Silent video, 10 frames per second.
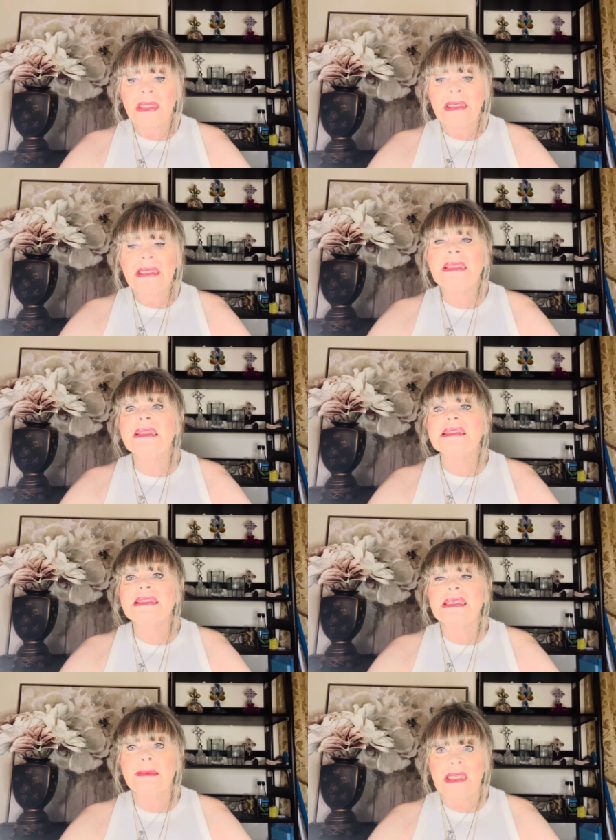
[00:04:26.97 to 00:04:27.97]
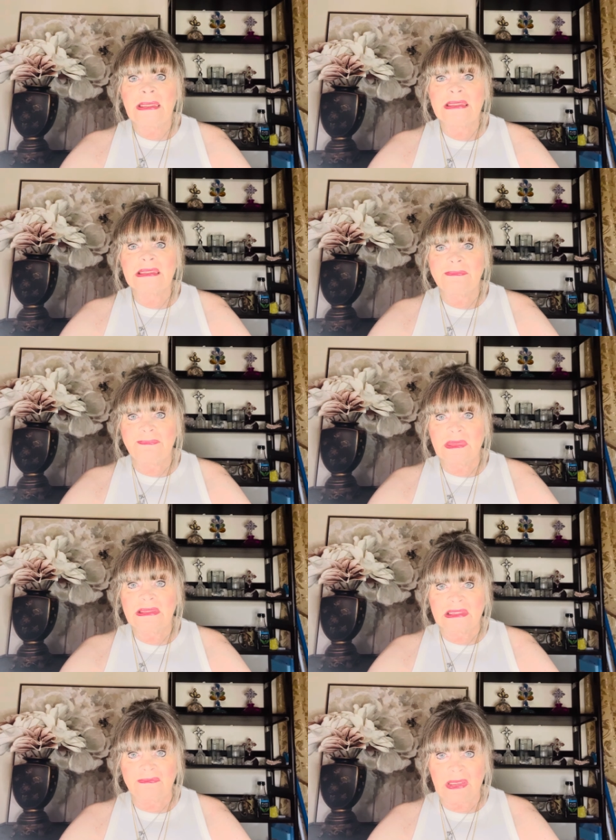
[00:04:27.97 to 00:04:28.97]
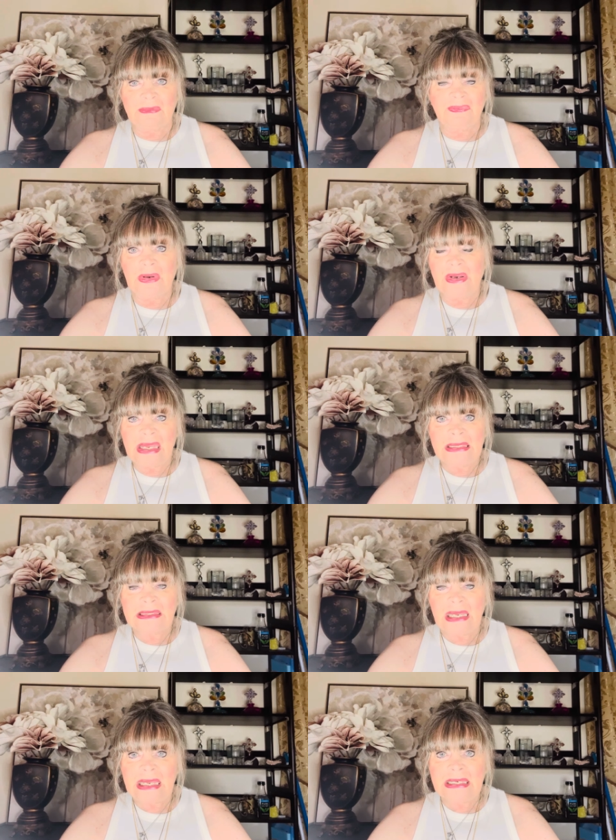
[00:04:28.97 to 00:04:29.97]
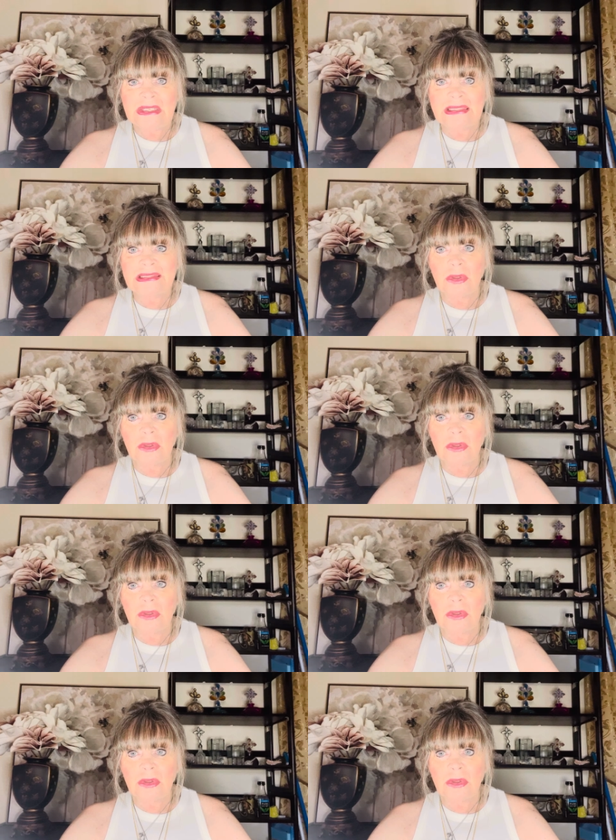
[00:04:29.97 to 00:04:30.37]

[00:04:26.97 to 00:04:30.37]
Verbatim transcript: in their skin, and it's a it's very anti-aging.